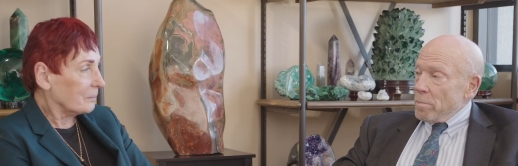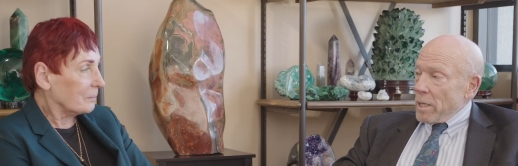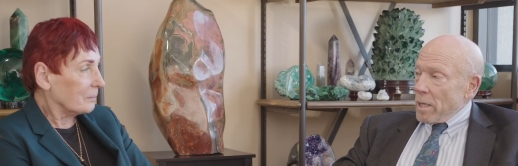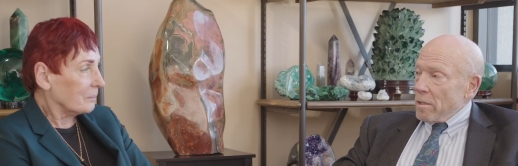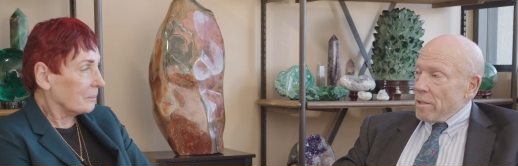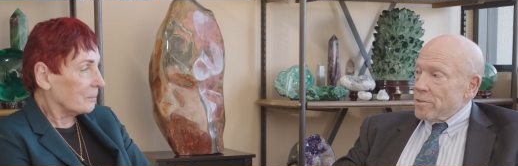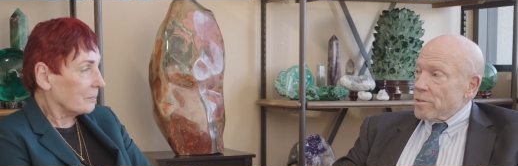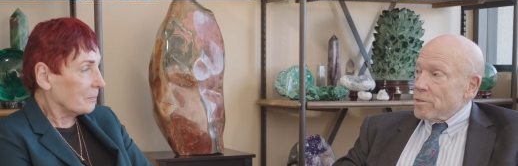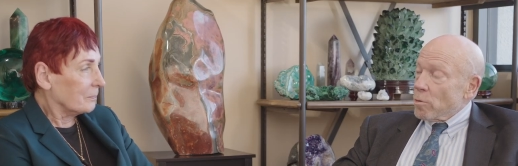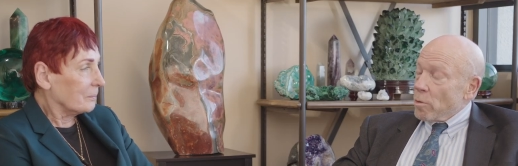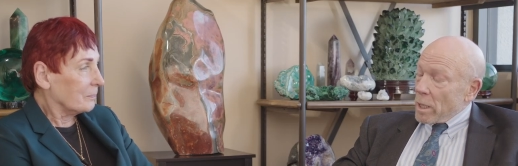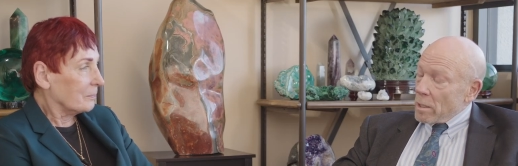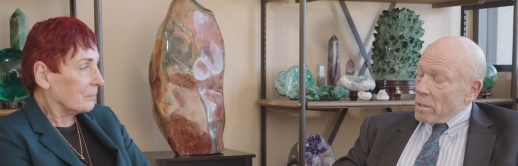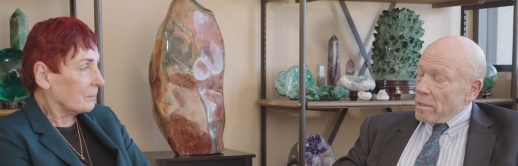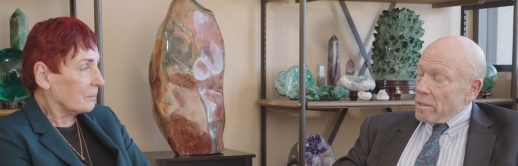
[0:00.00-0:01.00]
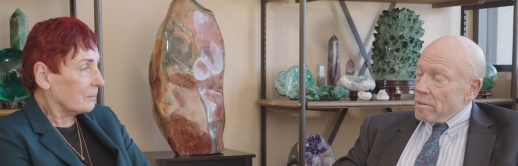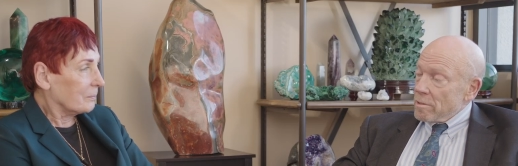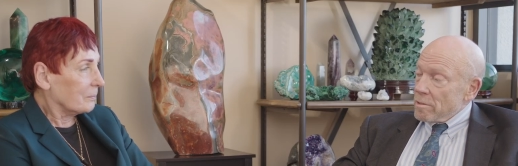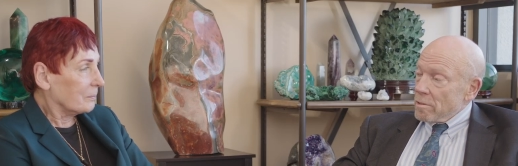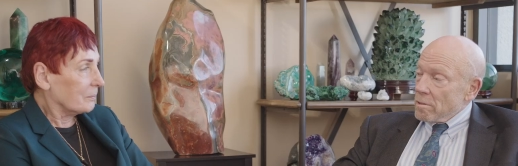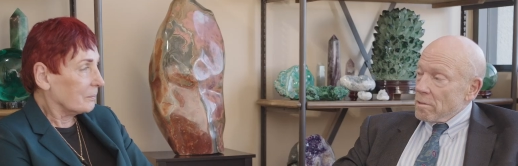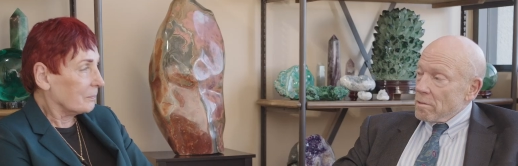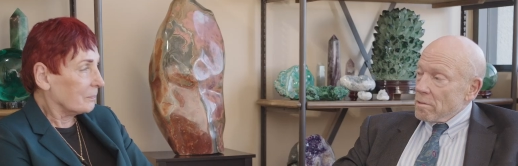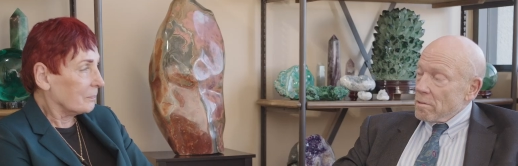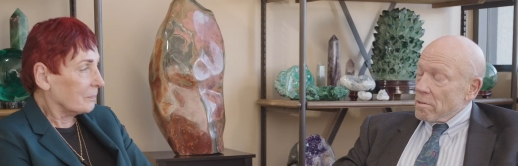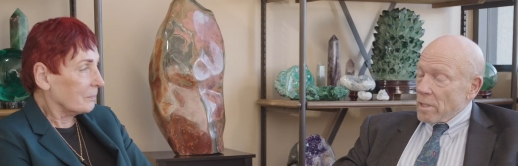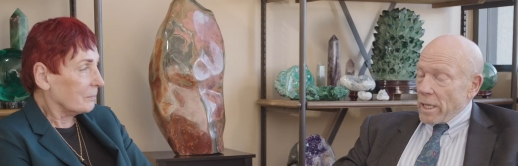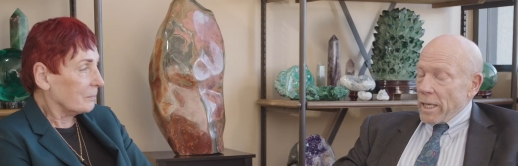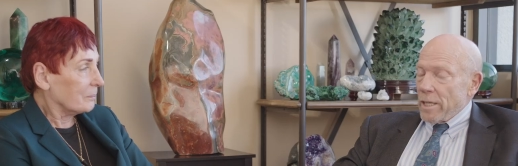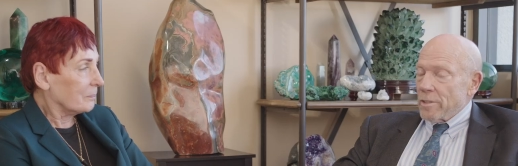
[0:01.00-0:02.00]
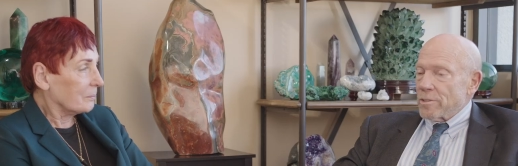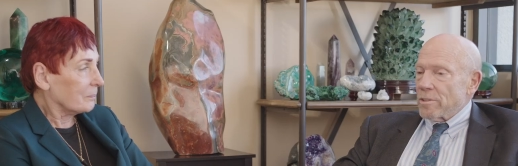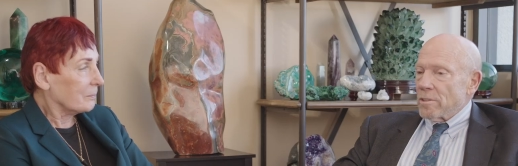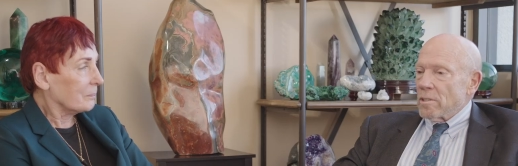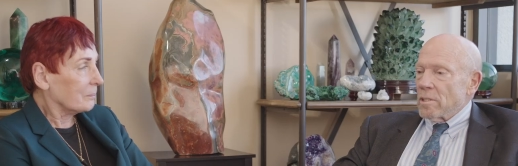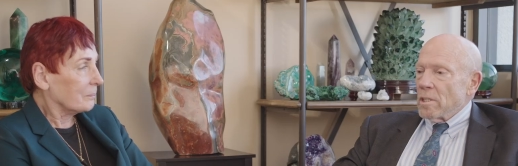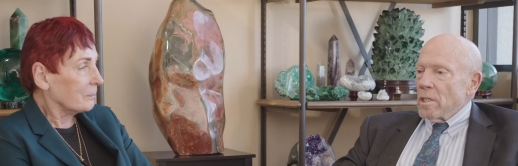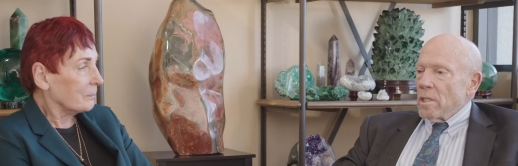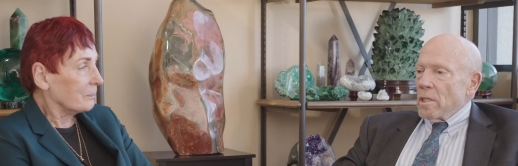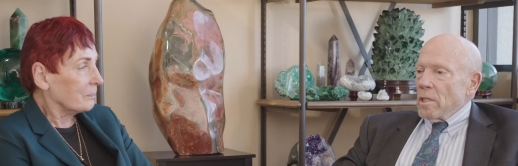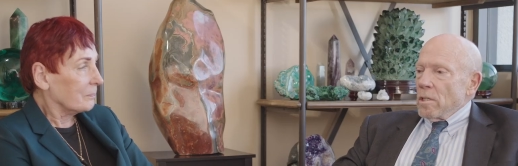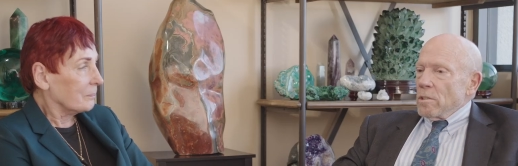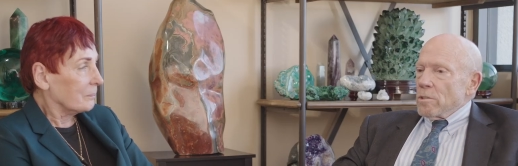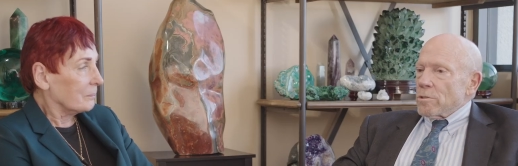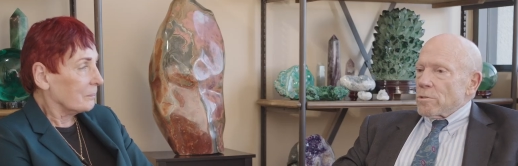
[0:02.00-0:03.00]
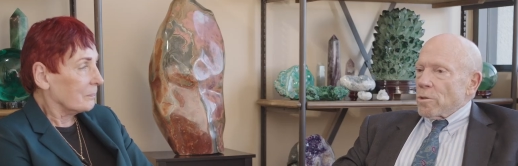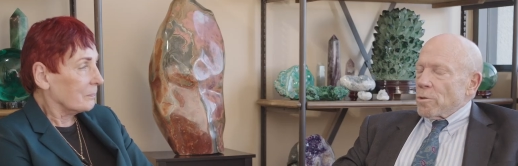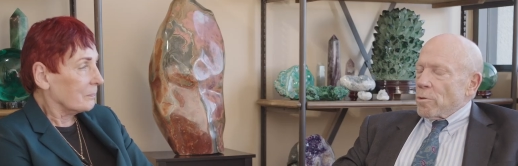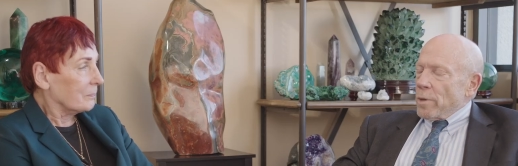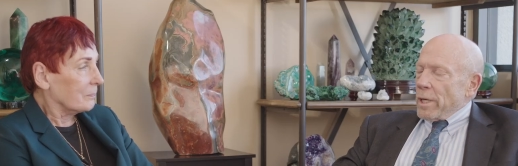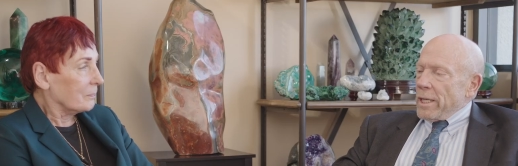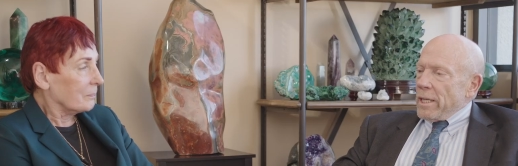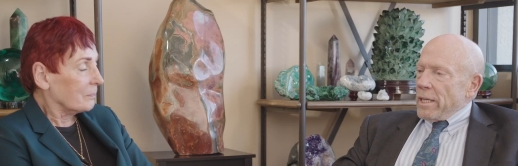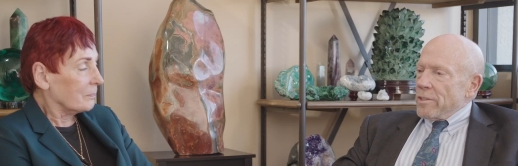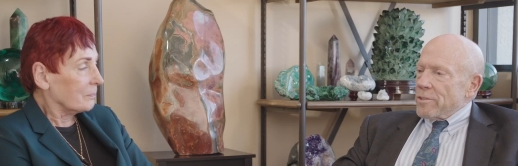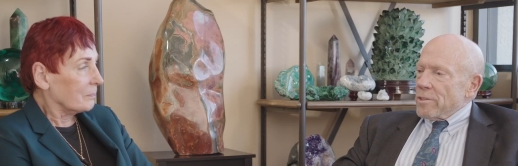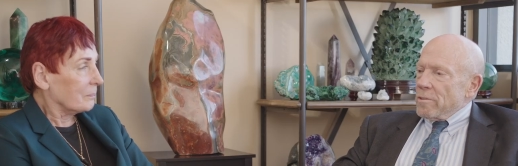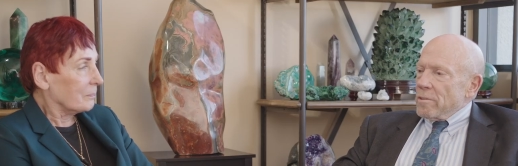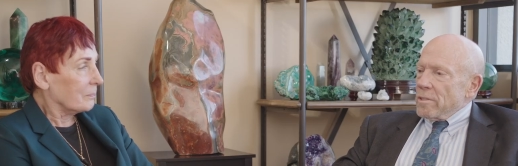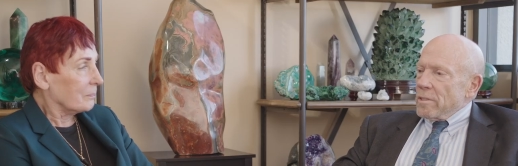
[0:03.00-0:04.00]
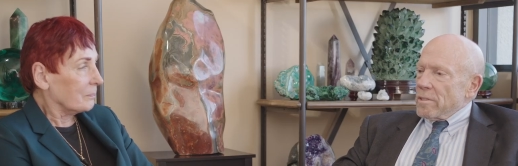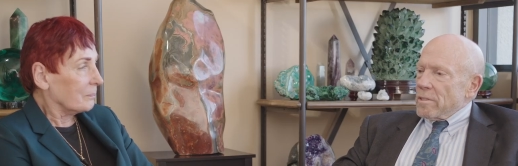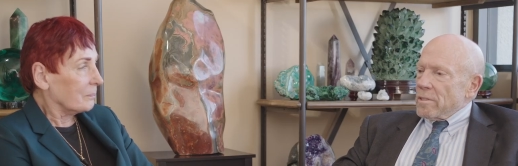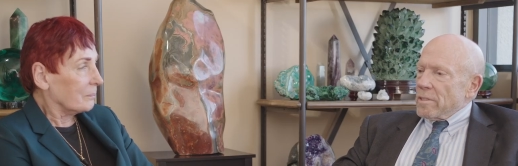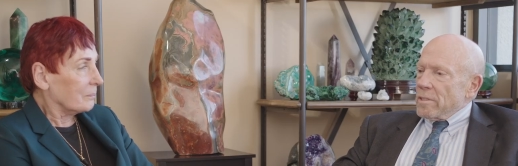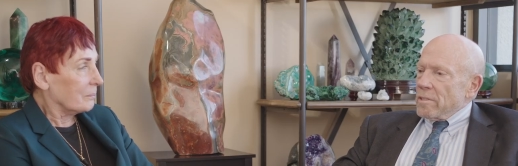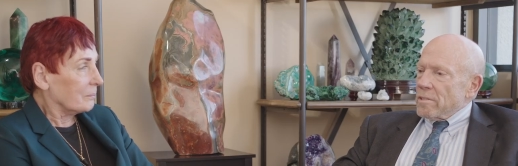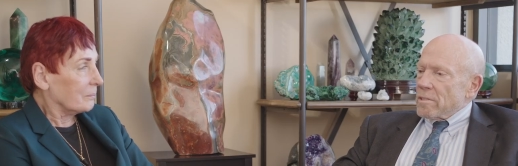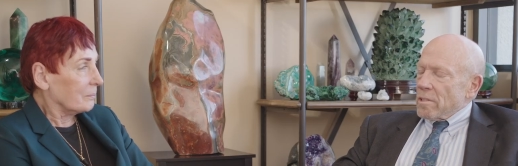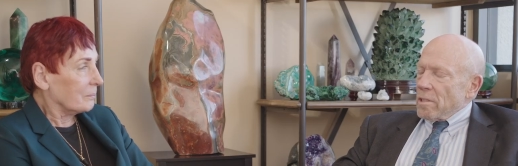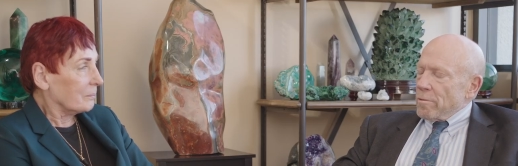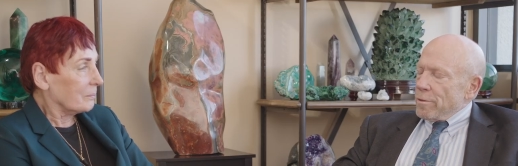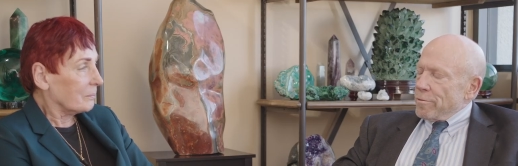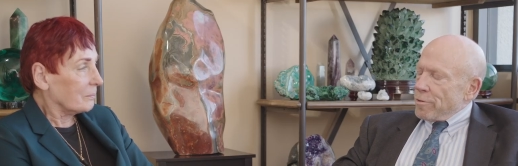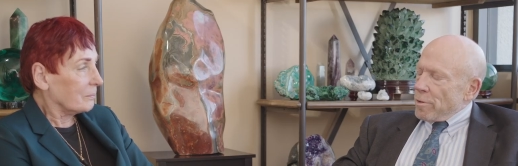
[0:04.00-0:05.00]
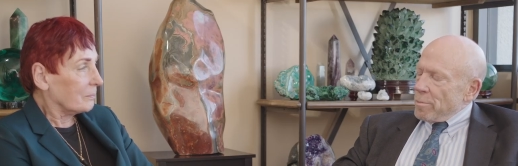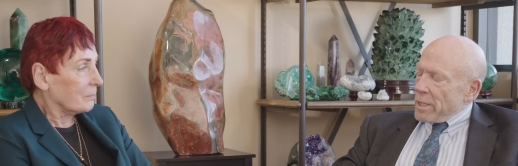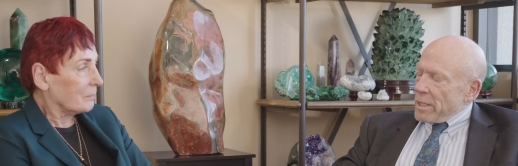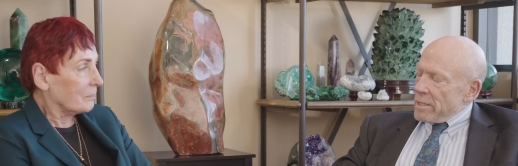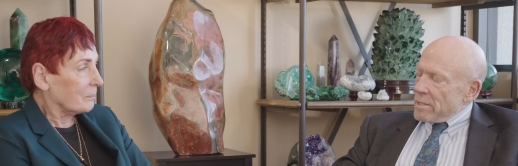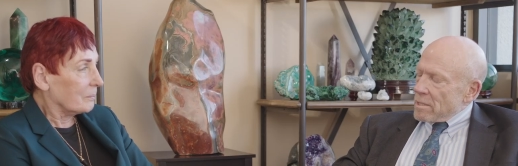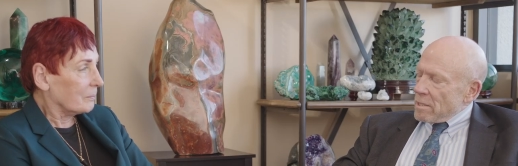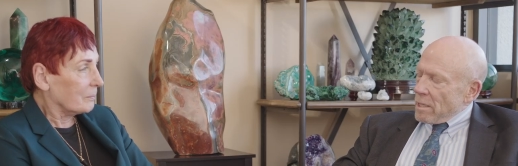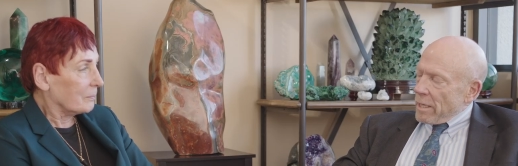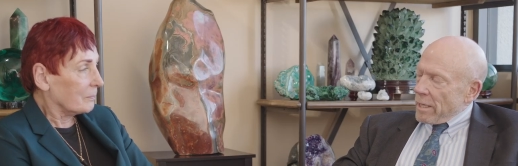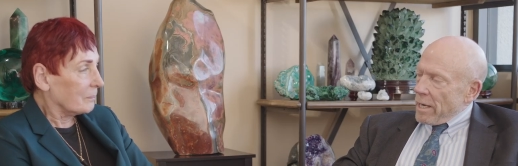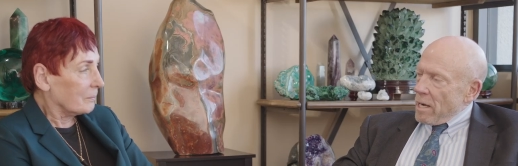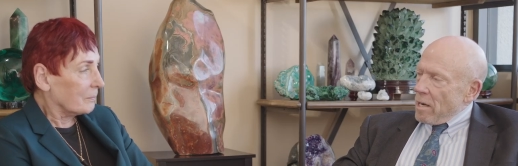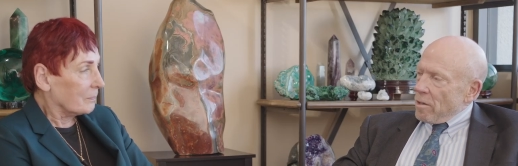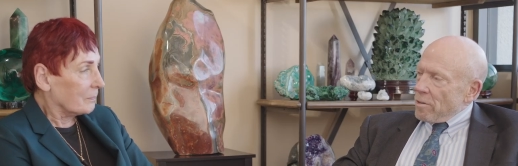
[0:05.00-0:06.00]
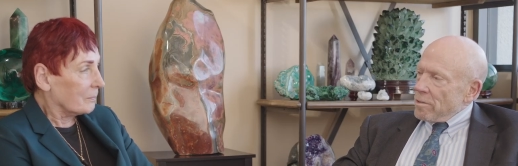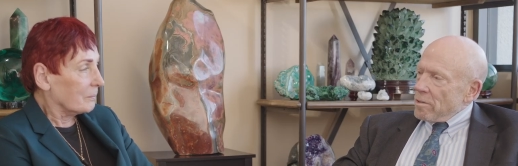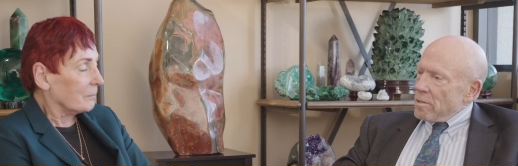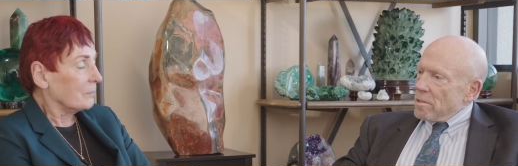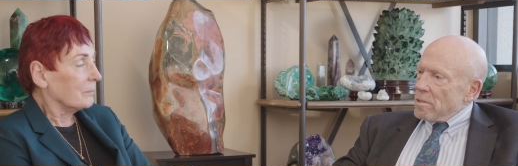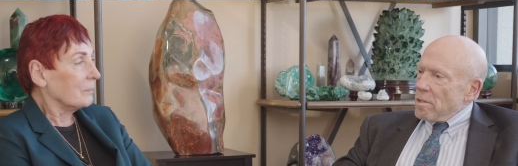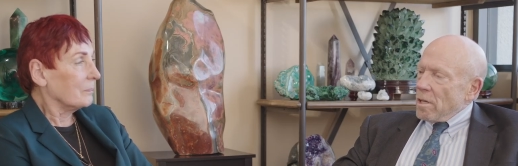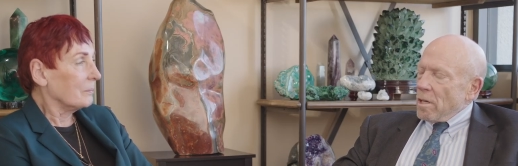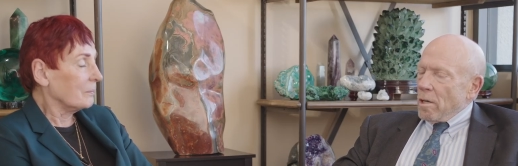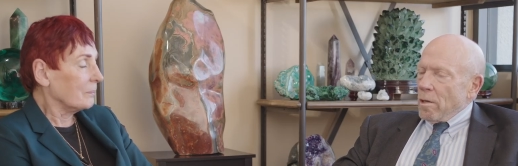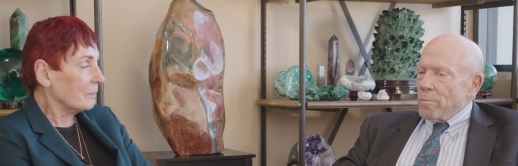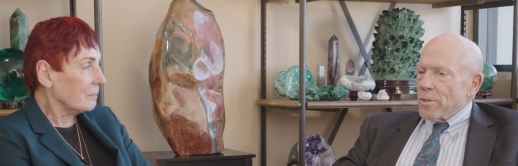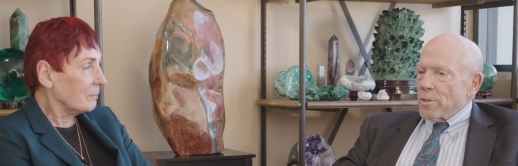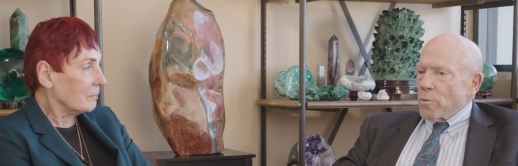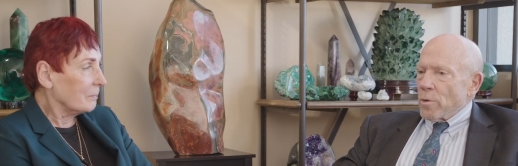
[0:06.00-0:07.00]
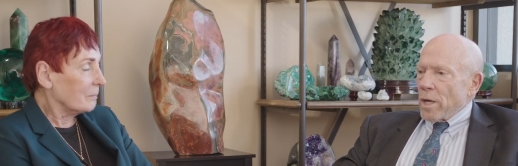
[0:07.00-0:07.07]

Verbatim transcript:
Speaker 1: pellets directly into the, the cancer. So the radiation then is delivered from the inside out um, mm-hmm.